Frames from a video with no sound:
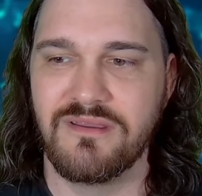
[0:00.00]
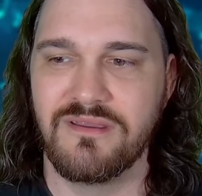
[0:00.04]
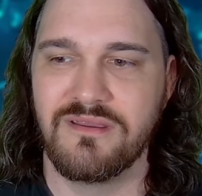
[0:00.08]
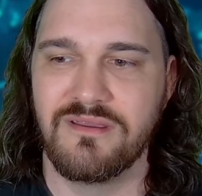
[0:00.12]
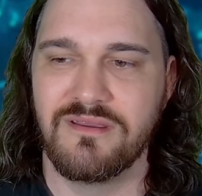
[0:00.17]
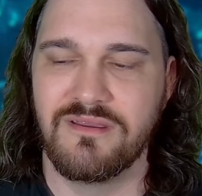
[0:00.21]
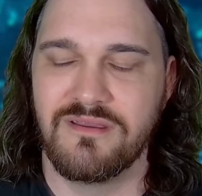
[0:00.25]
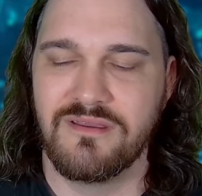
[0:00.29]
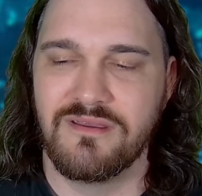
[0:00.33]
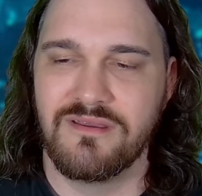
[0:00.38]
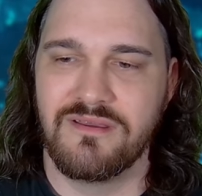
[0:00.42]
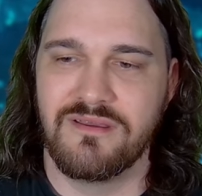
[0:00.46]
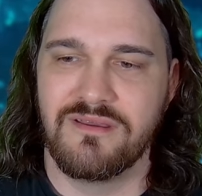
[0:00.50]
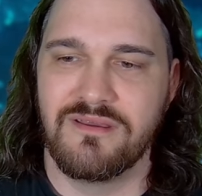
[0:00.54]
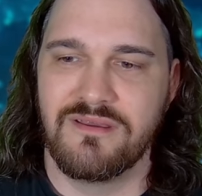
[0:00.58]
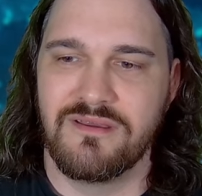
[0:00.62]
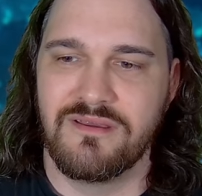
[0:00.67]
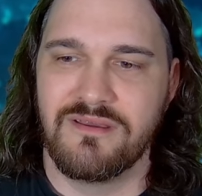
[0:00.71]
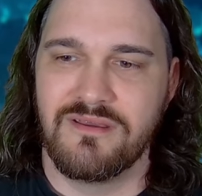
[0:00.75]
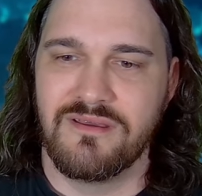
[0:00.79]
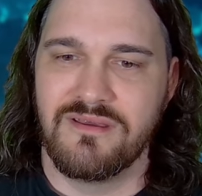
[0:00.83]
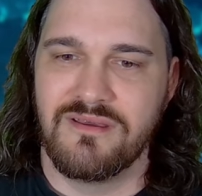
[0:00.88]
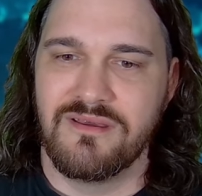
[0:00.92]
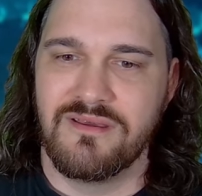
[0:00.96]

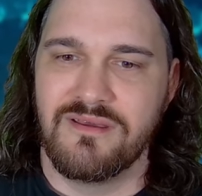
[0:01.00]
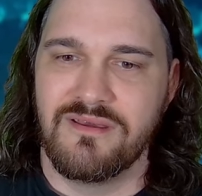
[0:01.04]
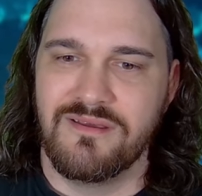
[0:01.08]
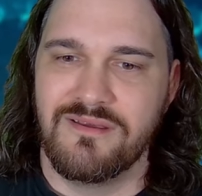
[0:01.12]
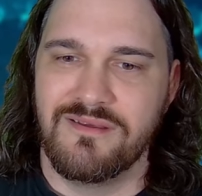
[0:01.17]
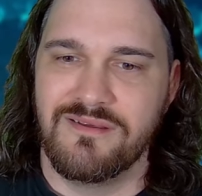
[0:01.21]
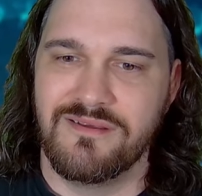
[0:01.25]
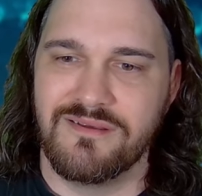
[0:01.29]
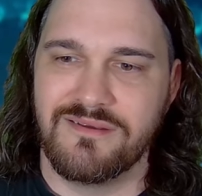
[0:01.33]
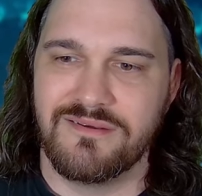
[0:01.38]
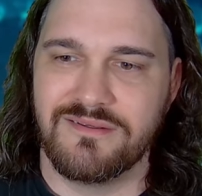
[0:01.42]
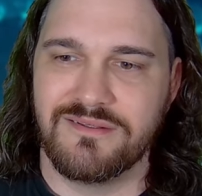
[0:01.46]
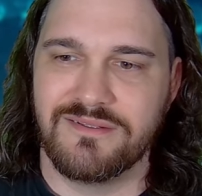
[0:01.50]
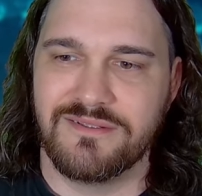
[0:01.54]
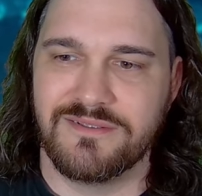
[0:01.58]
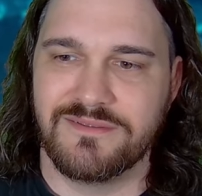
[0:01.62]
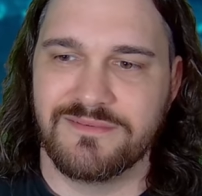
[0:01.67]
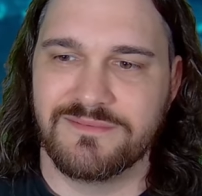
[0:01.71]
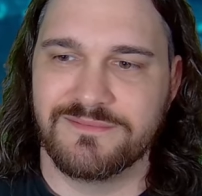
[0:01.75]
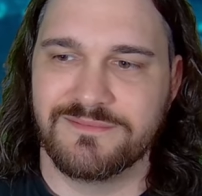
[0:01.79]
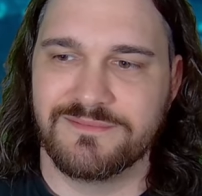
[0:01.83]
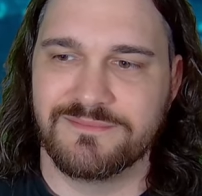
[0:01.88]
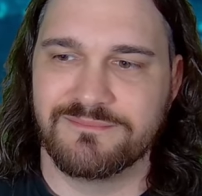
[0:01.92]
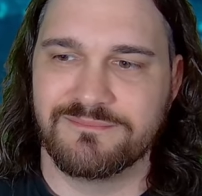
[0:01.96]

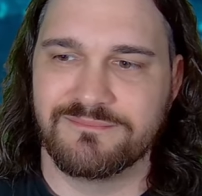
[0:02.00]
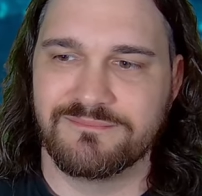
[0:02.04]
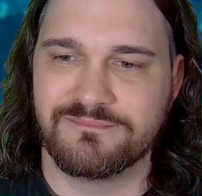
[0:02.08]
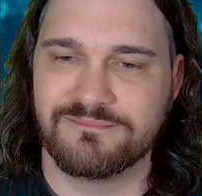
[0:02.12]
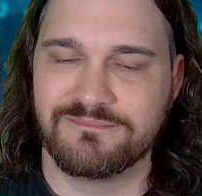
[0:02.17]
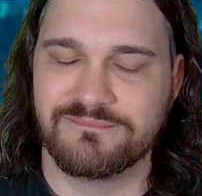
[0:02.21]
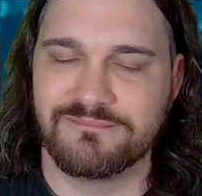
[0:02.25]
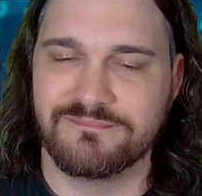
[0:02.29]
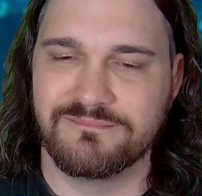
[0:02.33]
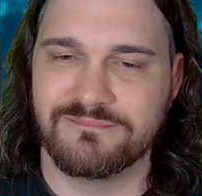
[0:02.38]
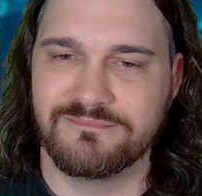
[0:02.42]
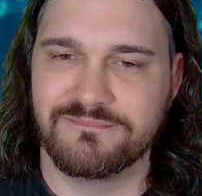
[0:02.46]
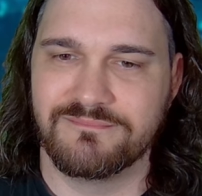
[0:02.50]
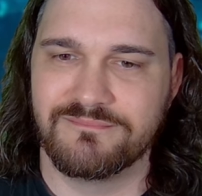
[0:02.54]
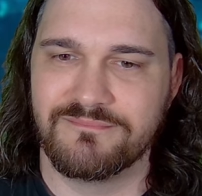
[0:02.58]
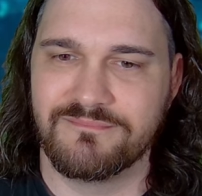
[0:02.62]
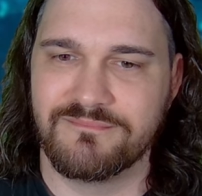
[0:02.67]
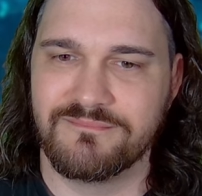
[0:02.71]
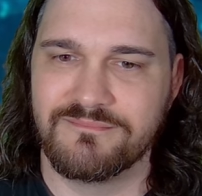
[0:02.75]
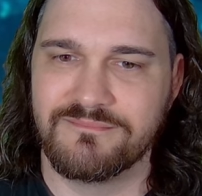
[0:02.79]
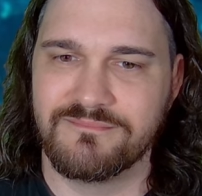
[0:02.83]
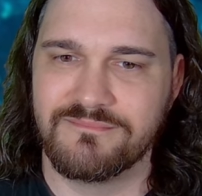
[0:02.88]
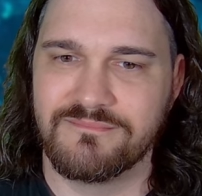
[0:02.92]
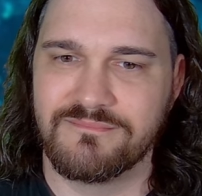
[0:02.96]

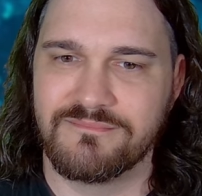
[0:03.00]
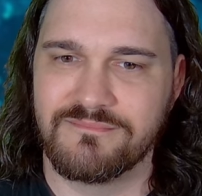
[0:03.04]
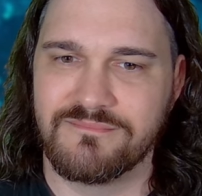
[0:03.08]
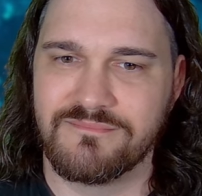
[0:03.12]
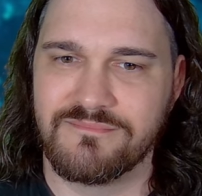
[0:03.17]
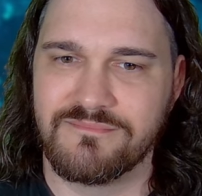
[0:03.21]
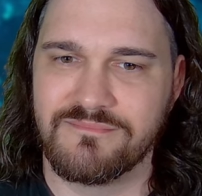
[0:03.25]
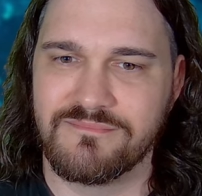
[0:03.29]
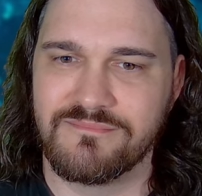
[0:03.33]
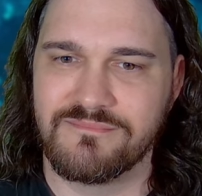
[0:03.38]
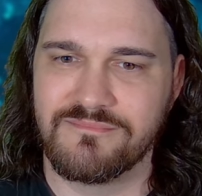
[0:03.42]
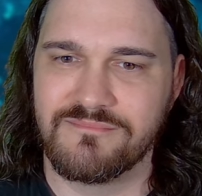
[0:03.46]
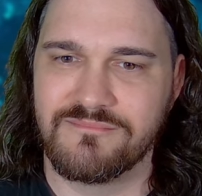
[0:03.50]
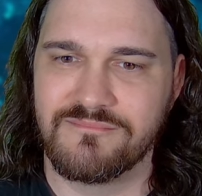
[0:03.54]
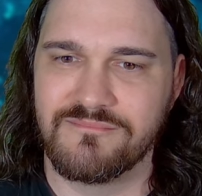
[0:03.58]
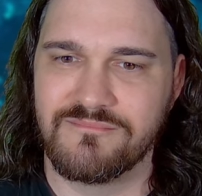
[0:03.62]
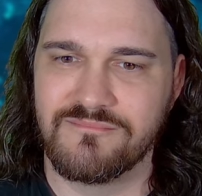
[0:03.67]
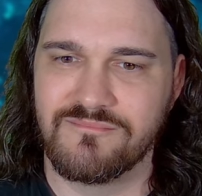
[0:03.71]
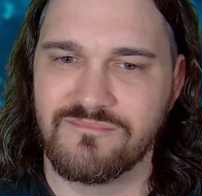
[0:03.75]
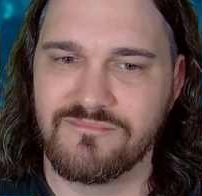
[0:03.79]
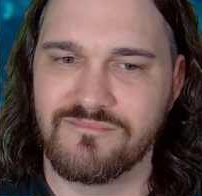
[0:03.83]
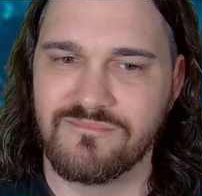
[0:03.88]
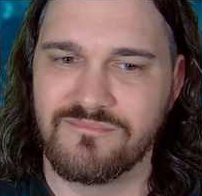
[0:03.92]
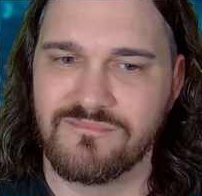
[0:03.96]

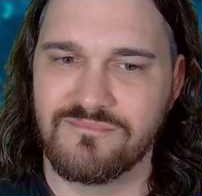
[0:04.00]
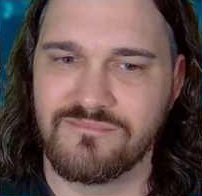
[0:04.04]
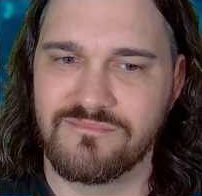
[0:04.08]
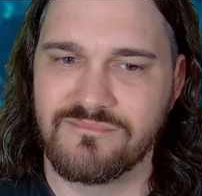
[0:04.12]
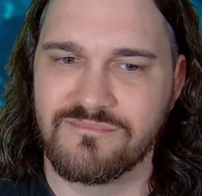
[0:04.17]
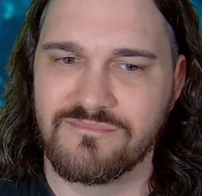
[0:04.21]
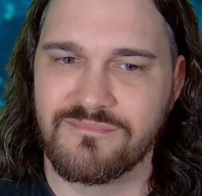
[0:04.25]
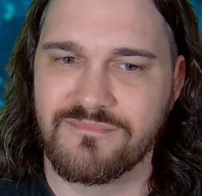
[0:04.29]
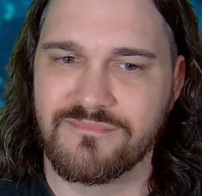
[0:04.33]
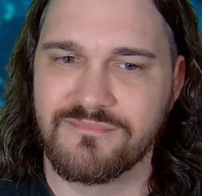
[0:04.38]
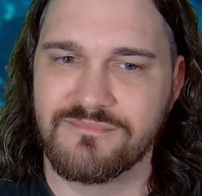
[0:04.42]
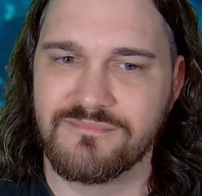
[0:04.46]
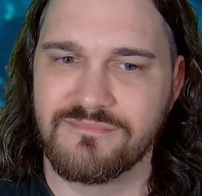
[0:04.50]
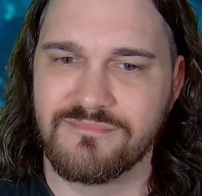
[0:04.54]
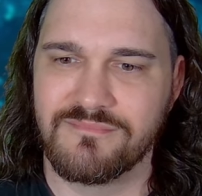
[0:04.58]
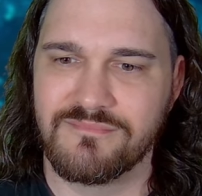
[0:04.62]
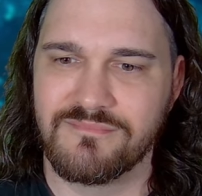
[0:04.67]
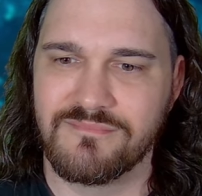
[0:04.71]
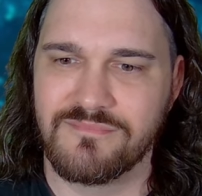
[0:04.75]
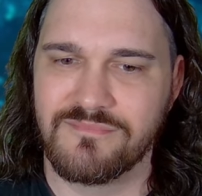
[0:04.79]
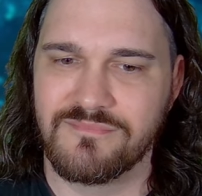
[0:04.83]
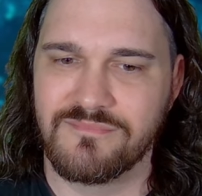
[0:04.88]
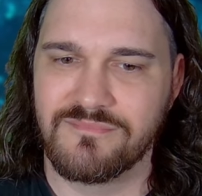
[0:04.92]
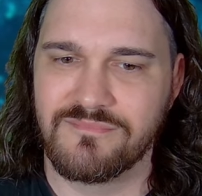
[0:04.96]

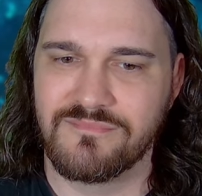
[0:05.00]
(silence)